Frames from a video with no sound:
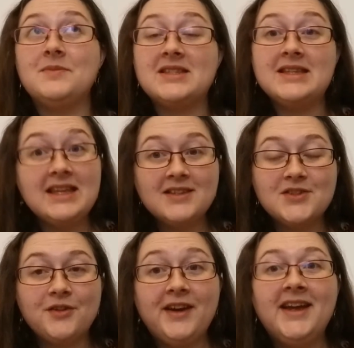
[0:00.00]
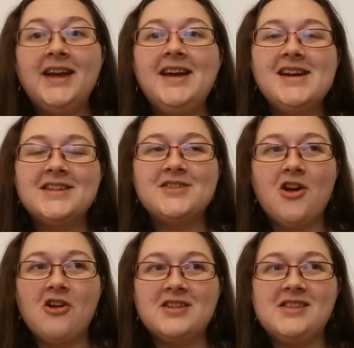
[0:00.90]
knit,
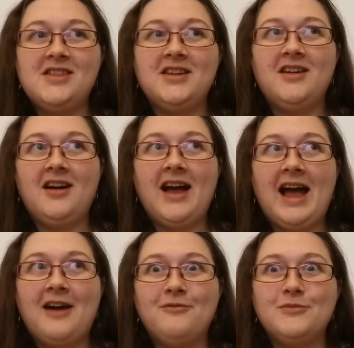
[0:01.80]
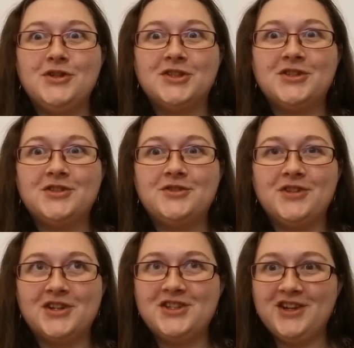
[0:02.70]
socks that have more
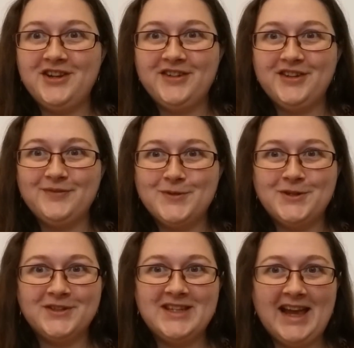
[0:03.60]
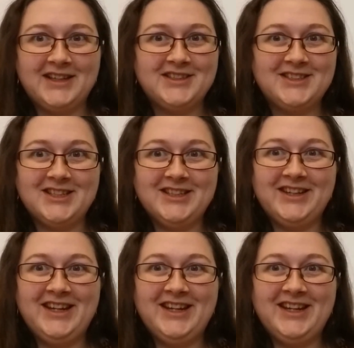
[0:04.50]
structure and more texture